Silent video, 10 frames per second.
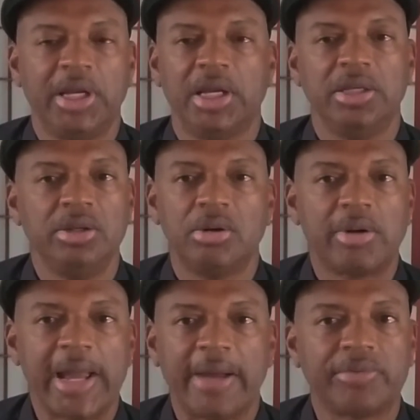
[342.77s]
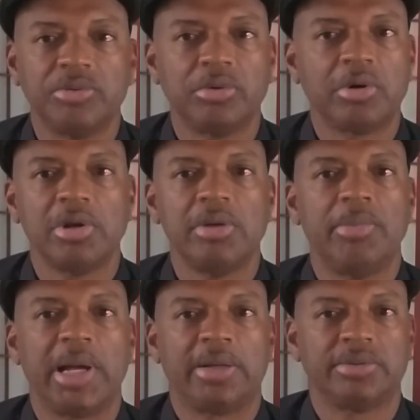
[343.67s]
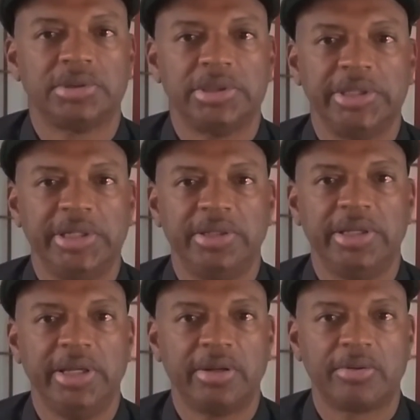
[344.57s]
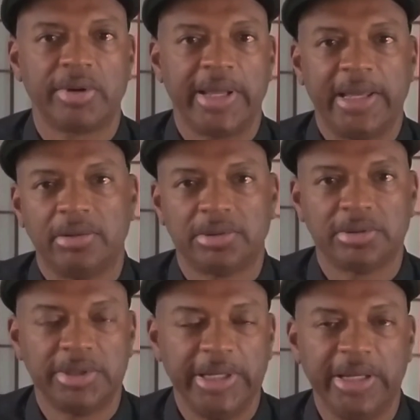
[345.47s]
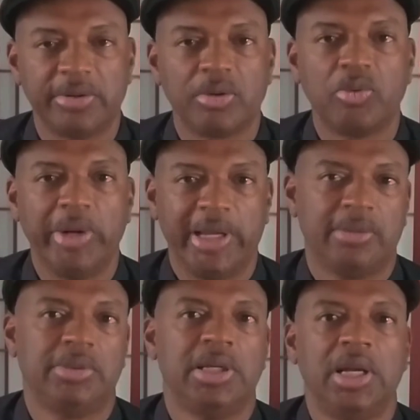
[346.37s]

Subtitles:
and you don't have to worry about the internet or the interweb